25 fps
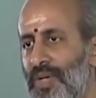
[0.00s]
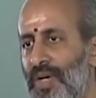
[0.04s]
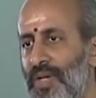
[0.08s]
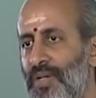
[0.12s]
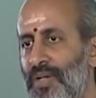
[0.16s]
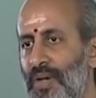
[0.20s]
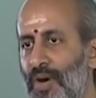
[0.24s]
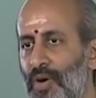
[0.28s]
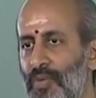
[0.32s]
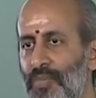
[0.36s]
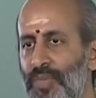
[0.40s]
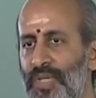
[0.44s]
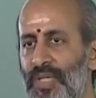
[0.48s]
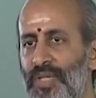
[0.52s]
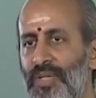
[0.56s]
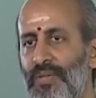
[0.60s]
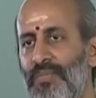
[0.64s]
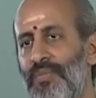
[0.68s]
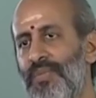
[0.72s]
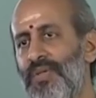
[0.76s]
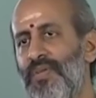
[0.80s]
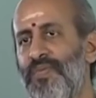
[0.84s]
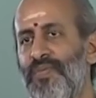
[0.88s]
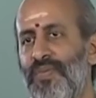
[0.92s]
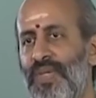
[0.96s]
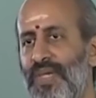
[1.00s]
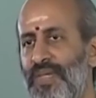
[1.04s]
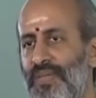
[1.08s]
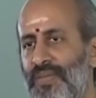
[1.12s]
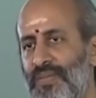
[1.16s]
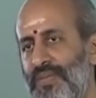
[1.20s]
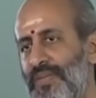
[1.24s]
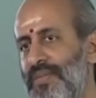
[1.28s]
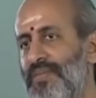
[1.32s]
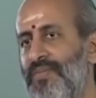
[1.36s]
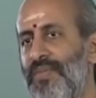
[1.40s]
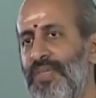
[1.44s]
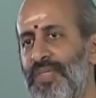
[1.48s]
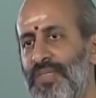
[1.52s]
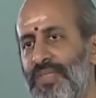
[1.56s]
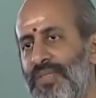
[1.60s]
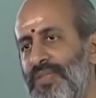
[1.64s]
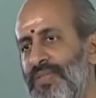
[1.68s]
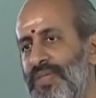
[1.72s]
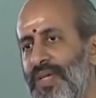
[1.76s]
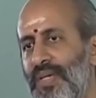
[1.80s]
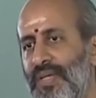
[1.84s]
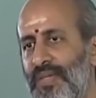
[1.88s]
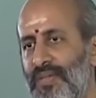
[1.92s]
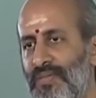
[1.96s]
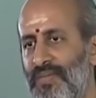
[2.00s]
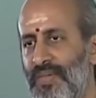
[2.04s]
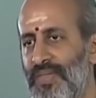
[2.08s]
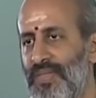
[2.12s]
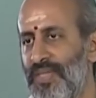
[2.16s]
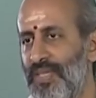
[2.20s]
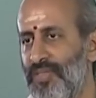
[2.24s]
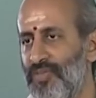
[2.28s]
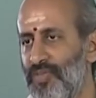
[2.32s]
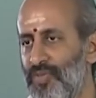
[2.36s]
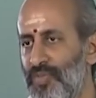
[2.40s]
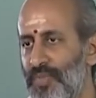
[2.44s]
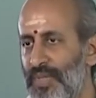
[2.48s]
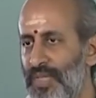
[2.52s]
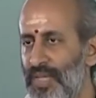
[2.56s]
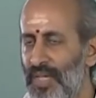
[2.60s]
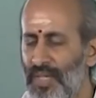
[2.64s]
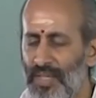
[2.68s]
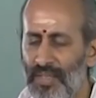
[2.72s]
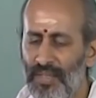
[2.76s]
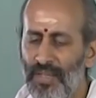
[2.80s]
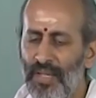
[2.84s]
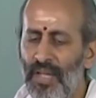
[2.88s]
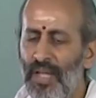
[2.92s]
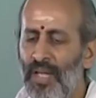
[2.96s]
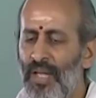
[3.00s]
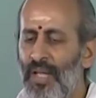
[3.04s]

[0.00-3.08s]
and how many number of days in which the sacrifice has to be done.